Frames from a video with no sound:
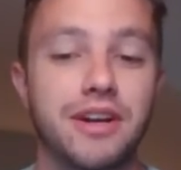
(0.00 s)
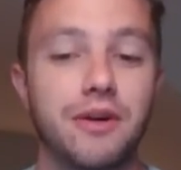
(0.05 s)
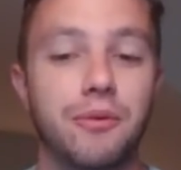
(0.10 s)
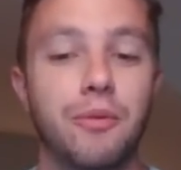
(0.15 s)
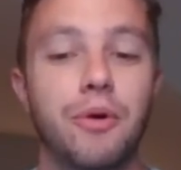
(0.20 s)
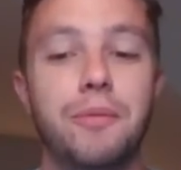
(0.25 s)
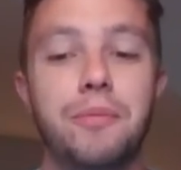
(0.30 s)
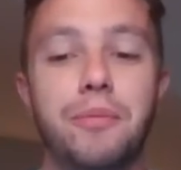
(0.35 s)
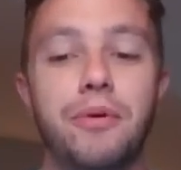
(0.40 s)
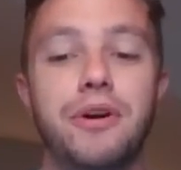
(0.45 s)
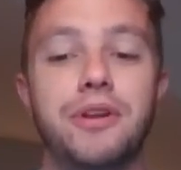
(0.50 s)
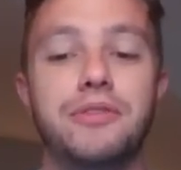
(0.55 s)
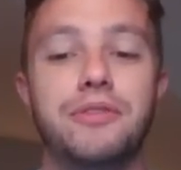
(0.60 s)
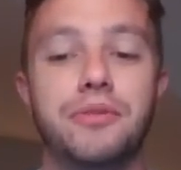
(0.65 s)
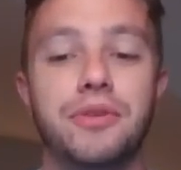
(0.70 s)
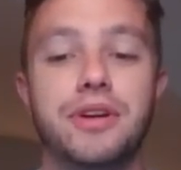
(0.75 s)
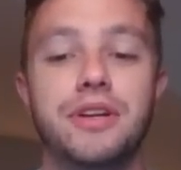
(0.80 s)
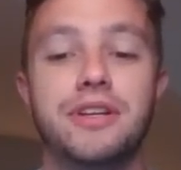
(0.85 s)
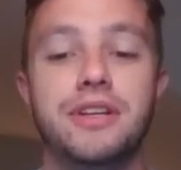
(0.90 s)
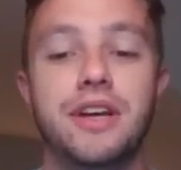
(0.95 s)
A
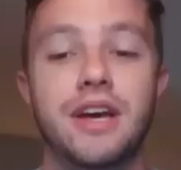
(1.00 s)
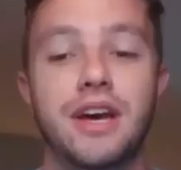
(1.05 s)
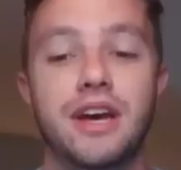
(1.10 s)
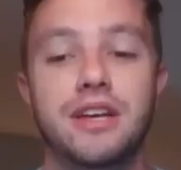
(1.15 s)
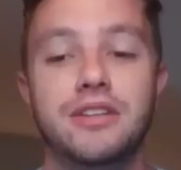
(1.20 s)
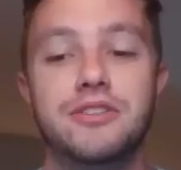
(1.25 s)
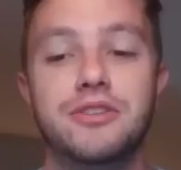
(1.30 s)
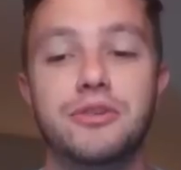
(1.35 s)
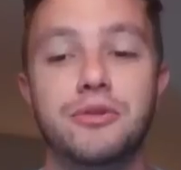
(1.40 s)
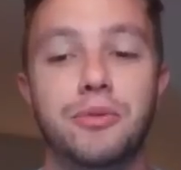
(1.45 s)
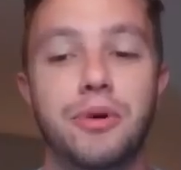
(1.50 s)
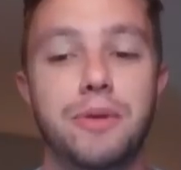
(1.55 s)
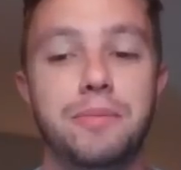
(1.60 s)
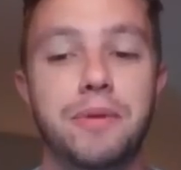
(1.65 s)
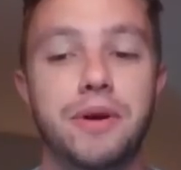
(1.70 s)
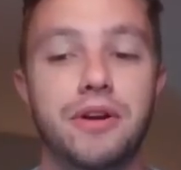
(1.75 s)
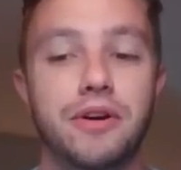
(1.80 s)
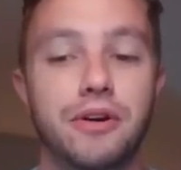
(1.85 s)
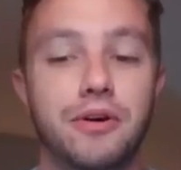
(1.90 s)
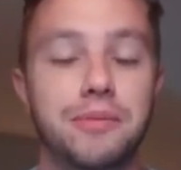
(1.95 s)
1.32 whip
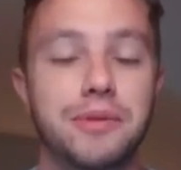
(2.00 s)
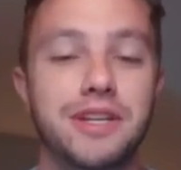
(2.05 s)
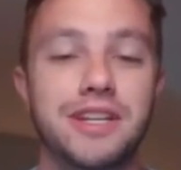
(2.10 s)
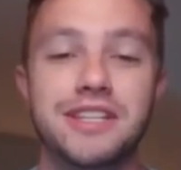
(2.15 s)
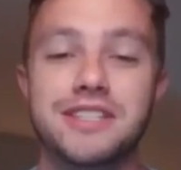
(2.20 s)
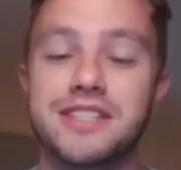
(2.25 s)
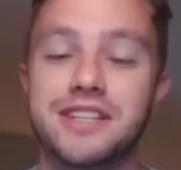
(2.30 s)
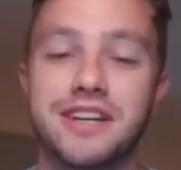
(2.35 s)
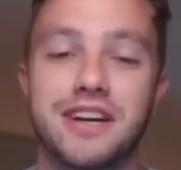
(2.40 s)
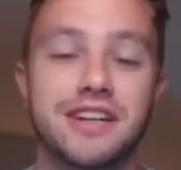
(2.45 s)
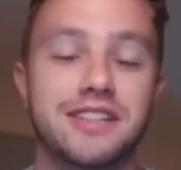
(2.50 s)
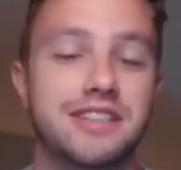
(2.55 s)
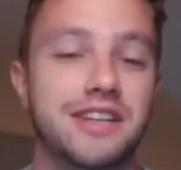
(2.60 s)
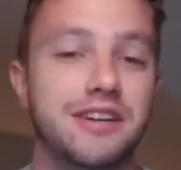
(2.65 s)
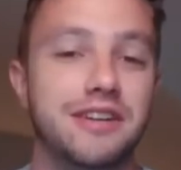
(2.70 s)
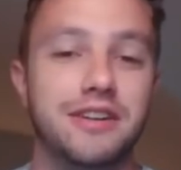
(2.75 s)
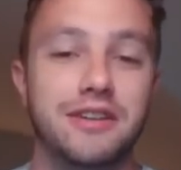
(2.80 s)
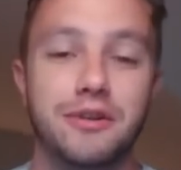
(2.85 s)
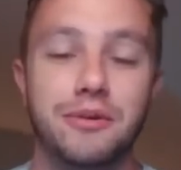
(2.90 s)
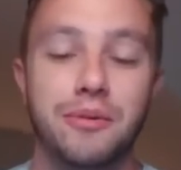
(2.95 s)
at home. He needs to cut
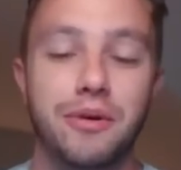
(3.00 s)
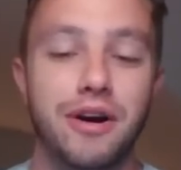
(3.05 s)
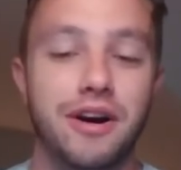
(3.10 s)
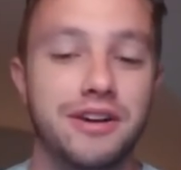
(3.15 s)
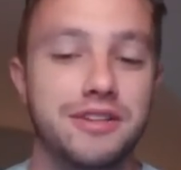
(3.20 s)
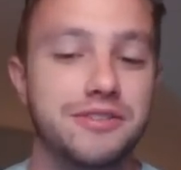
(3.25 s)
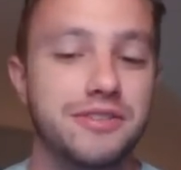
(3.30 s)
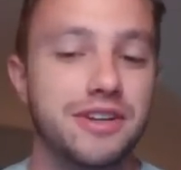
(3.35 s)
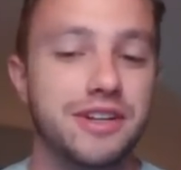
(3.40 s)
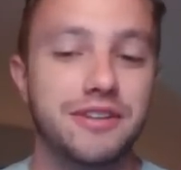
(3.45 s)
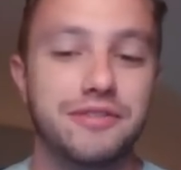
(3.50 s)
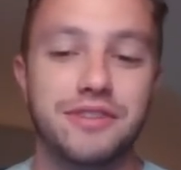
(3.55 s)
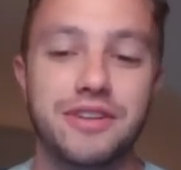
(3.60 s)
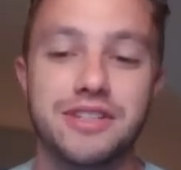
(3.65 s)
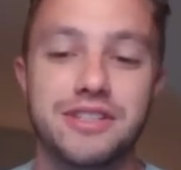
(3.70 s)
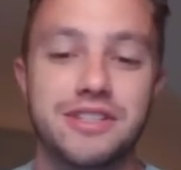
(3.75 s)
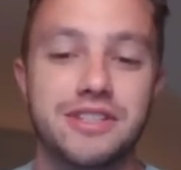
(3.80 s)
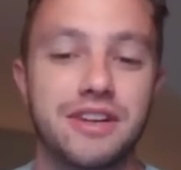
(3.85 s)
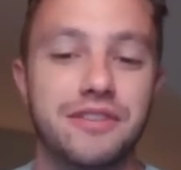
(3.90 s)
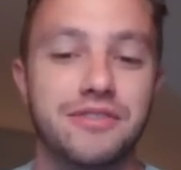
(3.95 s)
down on the walks, right? If
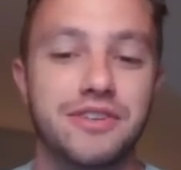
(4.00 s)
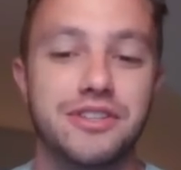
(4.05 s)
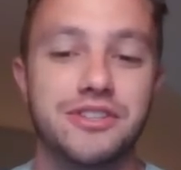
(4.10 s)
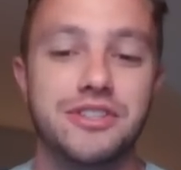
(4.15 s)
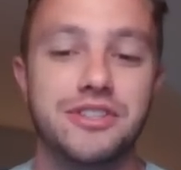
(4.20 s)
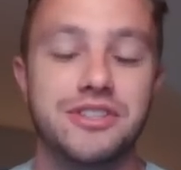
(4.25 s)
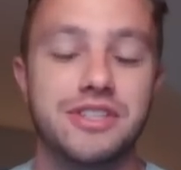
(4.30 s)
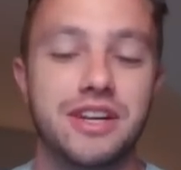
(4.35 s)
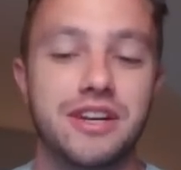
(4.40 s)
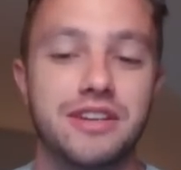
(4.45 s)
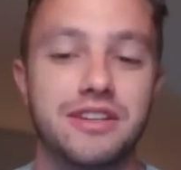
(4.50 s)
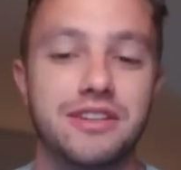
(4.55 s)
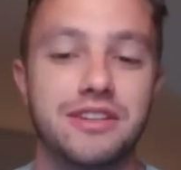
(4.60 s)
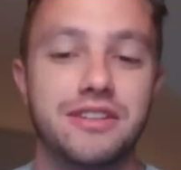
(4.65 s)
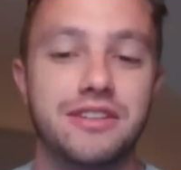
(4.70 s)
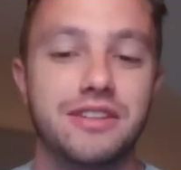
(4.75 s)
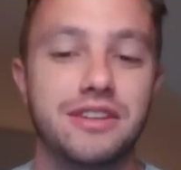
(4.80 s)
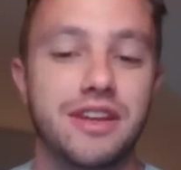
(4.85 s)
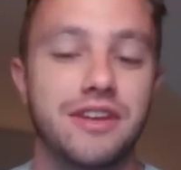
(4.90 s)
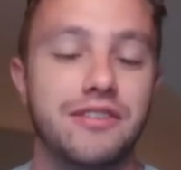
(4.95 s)
he's just
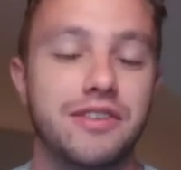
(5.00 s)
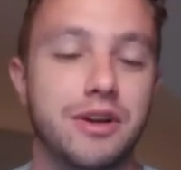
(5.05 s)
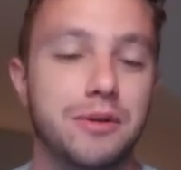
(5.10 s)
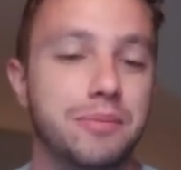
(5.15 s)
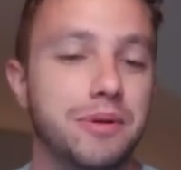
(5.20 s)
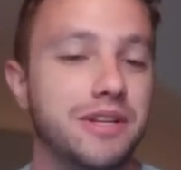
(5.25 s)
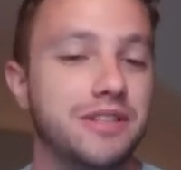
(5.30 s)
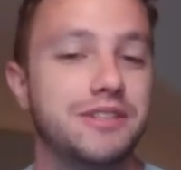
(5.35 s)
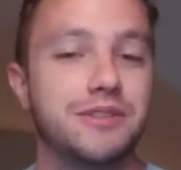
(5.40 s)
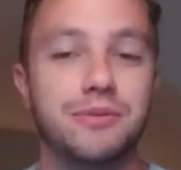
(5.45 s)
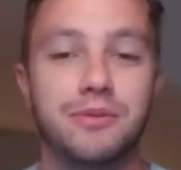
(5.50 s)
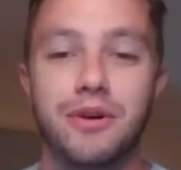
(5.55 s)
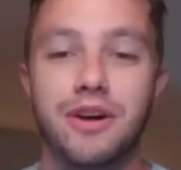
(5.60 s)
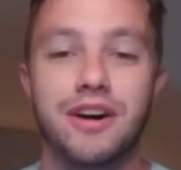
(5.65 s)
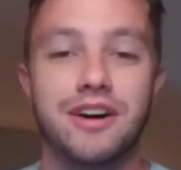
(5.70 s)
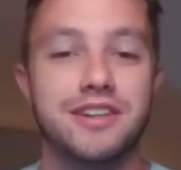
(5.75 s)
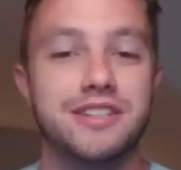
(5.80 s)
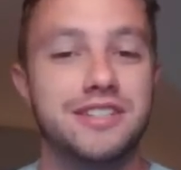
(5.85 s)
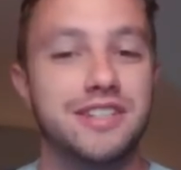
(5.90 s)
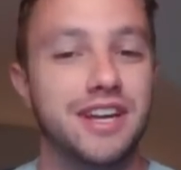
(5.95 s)
giving up hits and
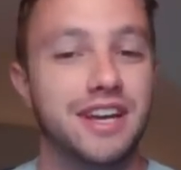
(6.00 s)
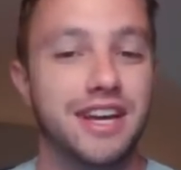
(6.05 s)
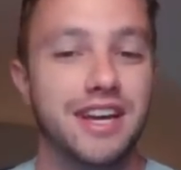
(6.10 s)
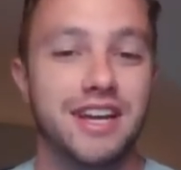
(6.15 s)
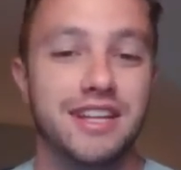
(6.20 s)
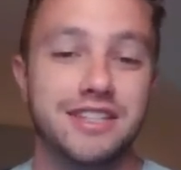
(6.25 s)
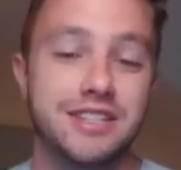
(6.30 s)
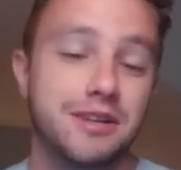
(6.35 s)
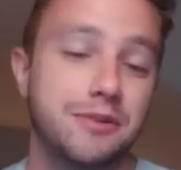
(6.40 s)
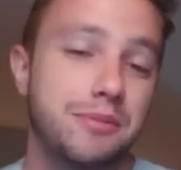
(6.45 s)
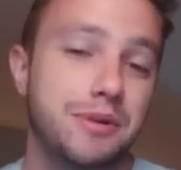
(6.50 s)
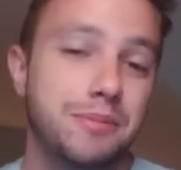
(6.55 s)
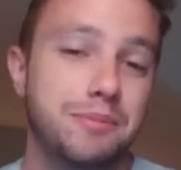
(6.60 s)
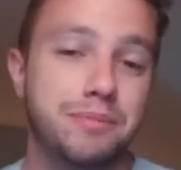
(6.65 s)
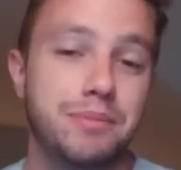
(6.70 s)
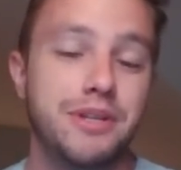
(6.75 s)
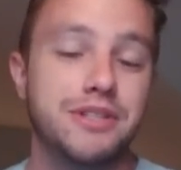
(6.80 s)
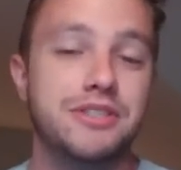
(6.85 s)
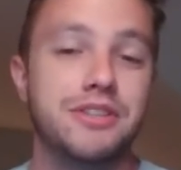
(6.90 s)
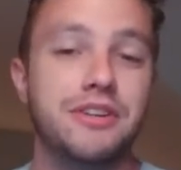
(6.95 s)
walks, he's going to be
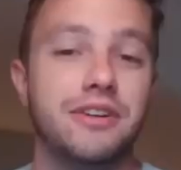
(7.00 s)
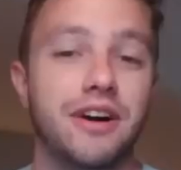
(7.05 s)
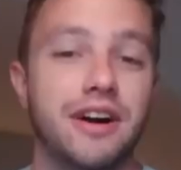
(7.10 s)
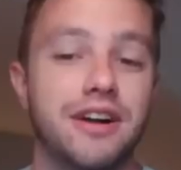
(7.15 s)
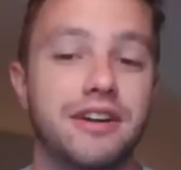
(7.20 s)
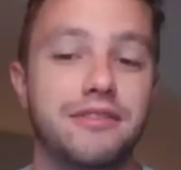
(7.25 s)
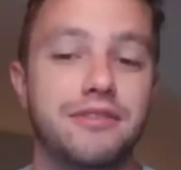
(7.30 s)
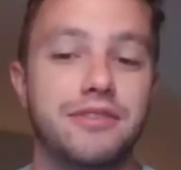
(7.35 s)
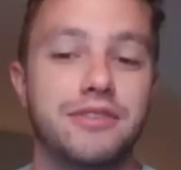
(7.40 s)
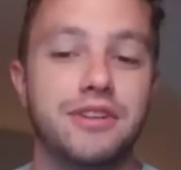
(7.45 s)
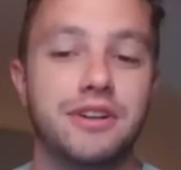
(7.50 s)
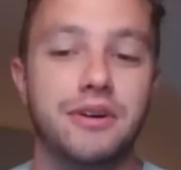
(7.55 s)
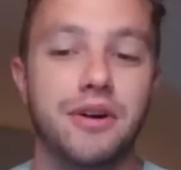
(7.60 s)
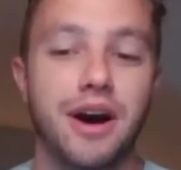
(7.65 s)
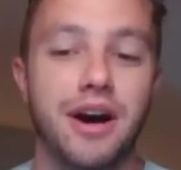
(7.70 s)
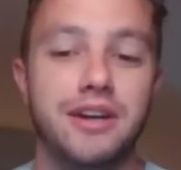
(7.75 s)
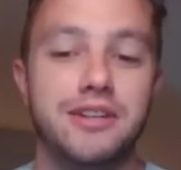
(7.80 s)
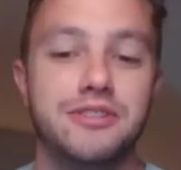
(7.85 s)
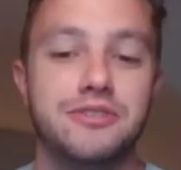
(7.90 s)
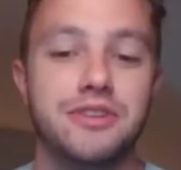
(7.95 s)
pitching a lot of, you know,
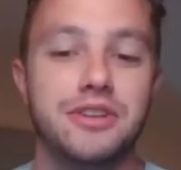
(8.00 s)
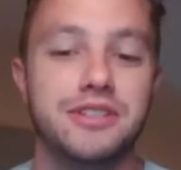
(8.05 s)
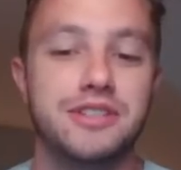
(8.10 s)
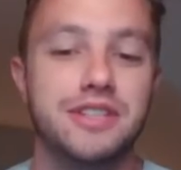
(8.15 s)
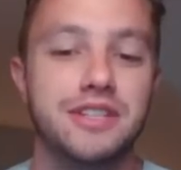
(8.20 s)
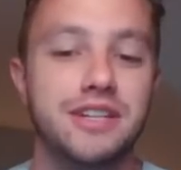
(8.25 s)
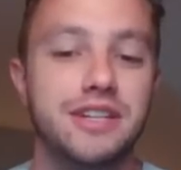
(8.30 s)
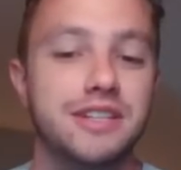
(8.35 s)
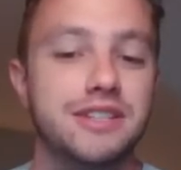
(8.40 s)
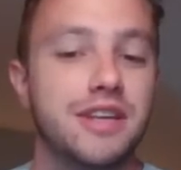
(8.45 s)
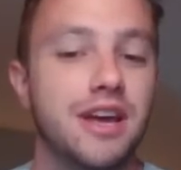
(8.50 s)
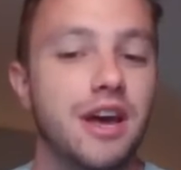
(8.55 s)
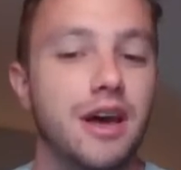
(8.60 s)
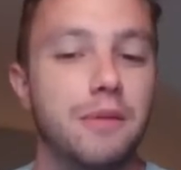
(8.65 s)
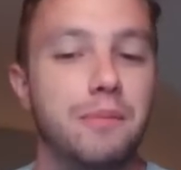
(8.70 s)
high stress innings.